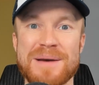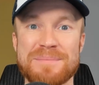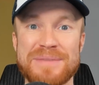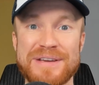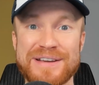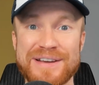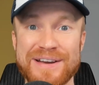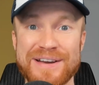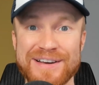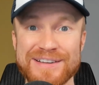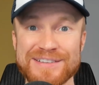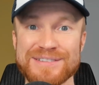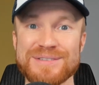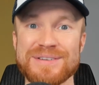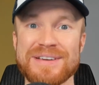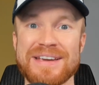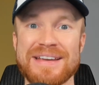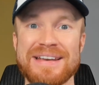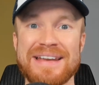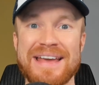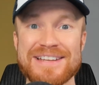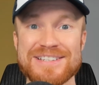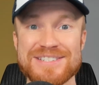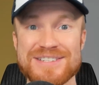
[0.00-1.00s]
because you
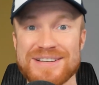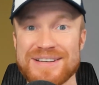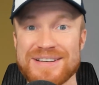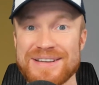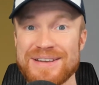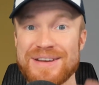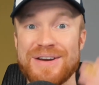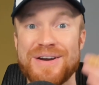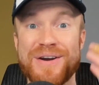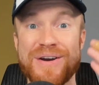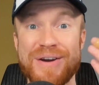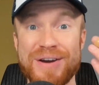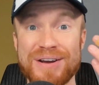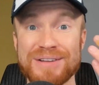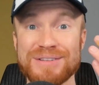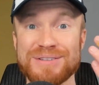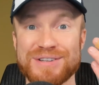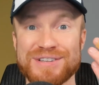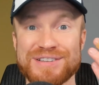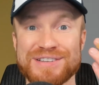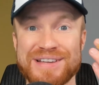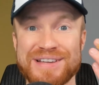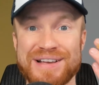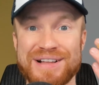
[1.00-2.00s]
can actually hurt
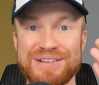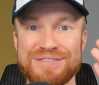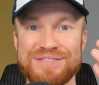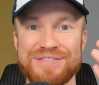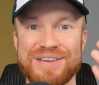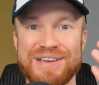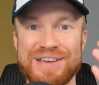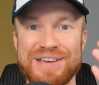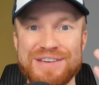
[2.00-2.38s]
yourself